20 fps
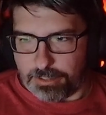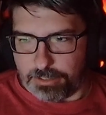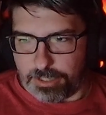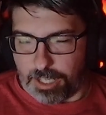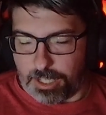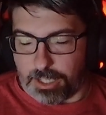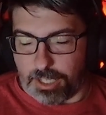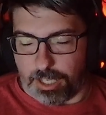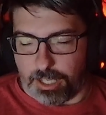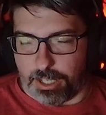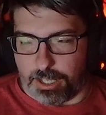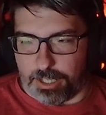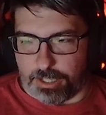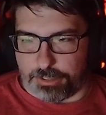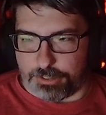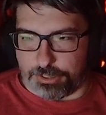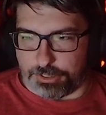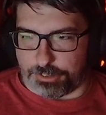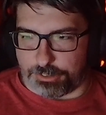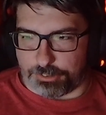
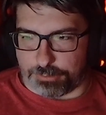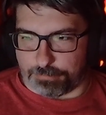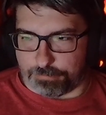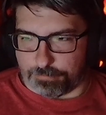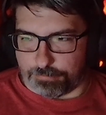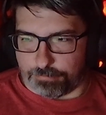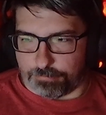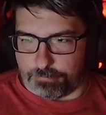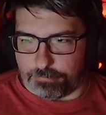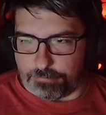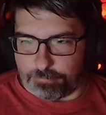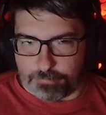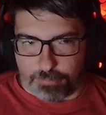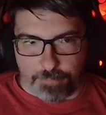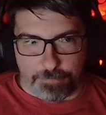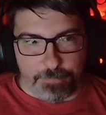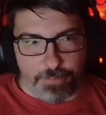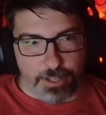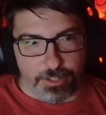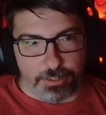No, just
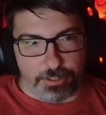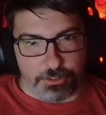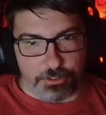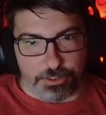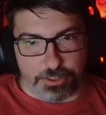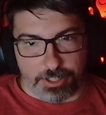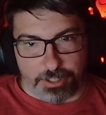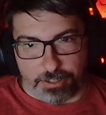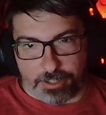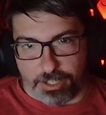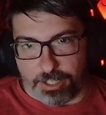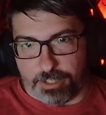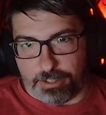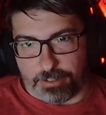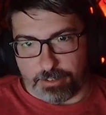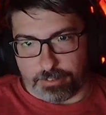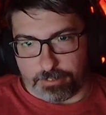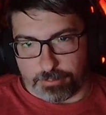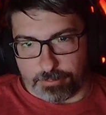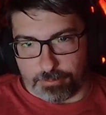a fun little theory.